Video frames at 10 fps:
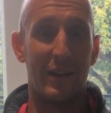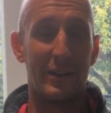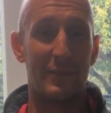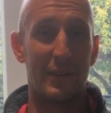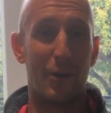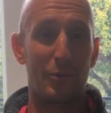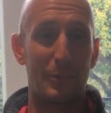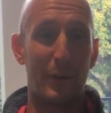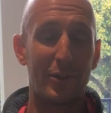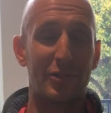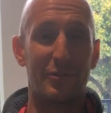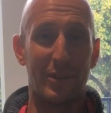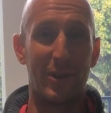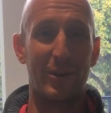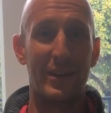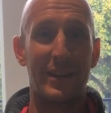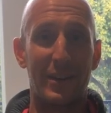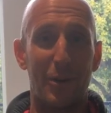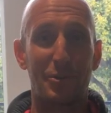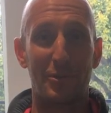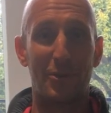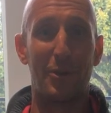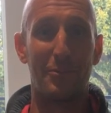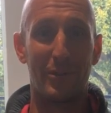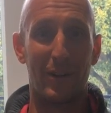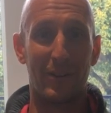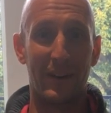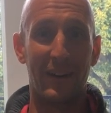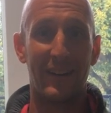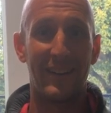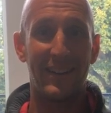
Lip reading: And if you hold your posture for longer, you can hold your form for longer.